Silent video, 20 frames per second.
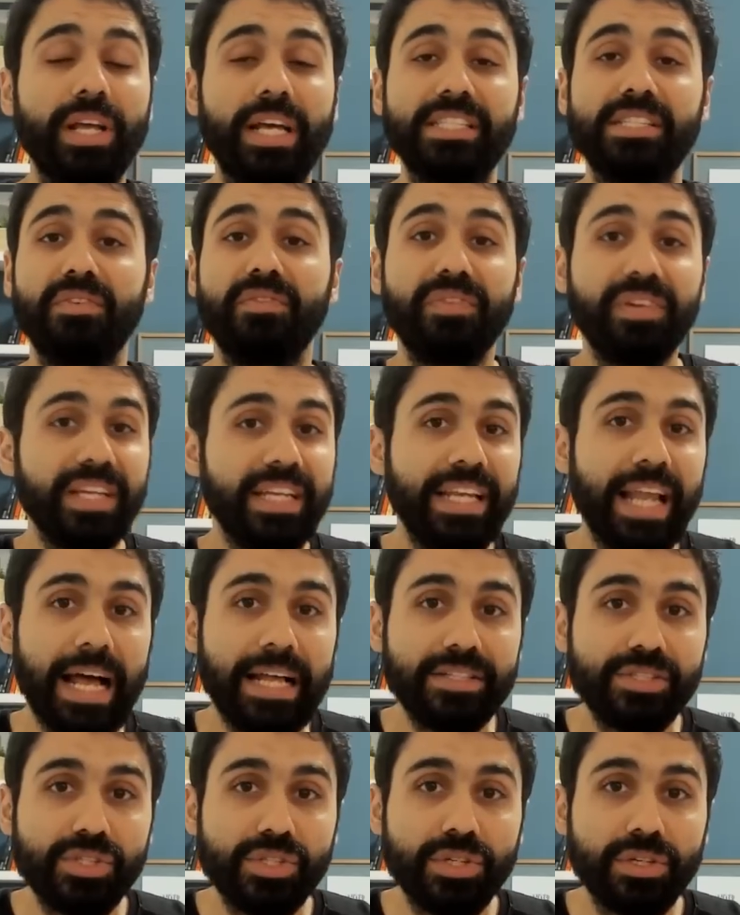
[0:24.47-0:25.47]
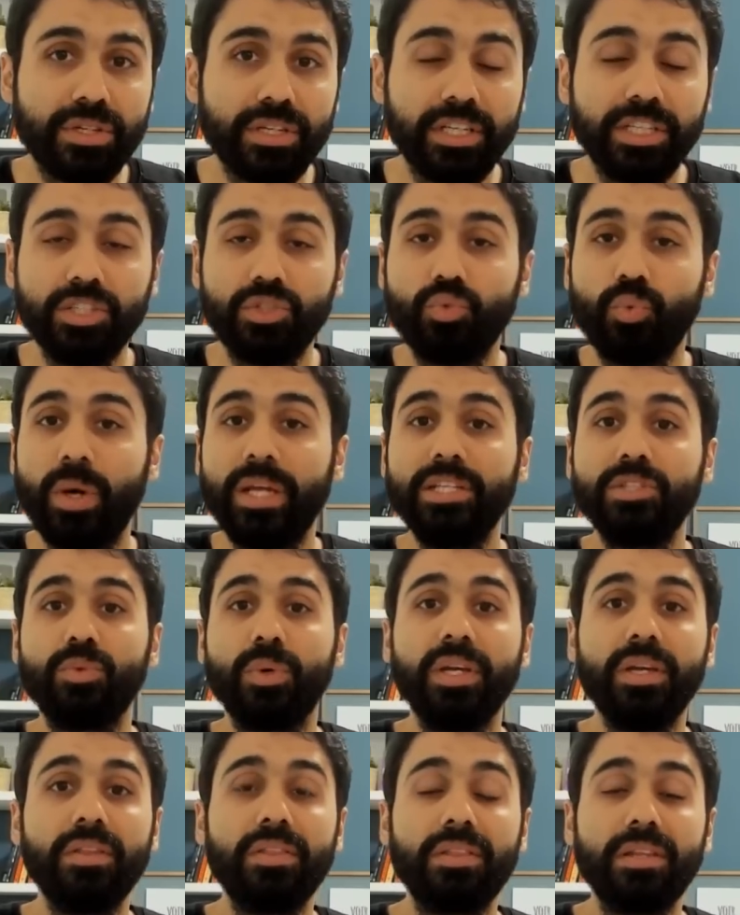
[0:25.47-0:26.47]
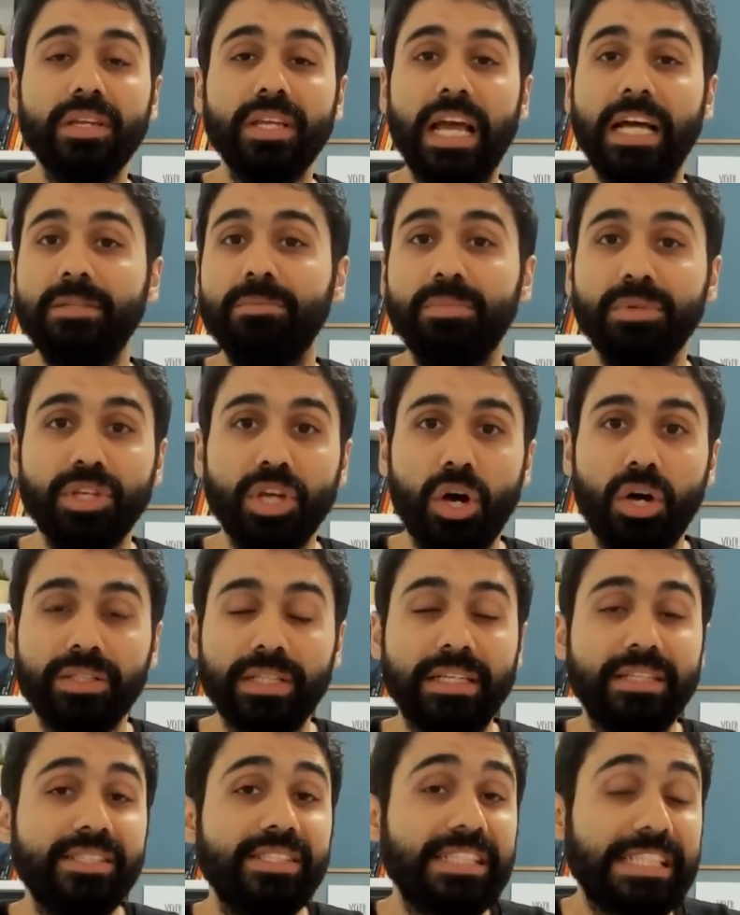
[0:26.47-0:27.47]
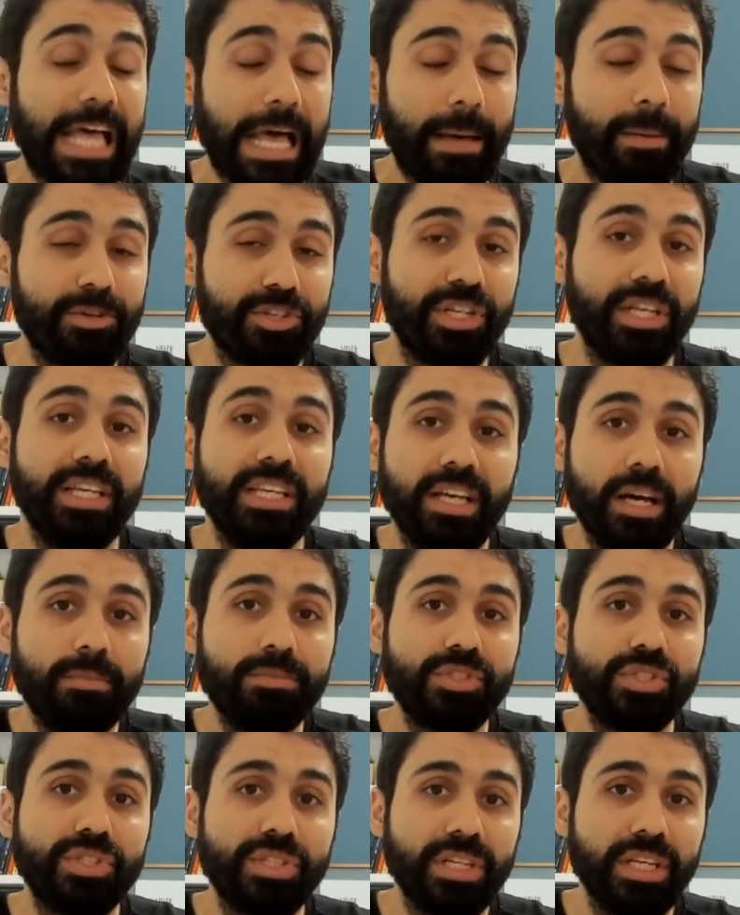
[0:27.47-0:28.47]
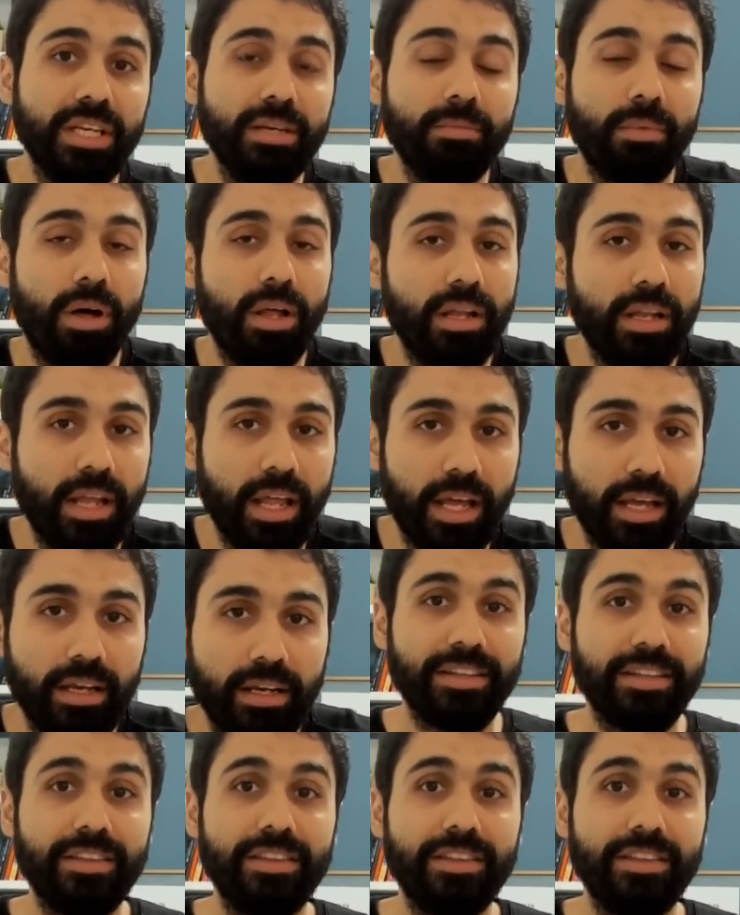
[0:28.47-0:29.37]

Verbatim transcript: as a freelancer in 2023 and beyond and establish an income stream online?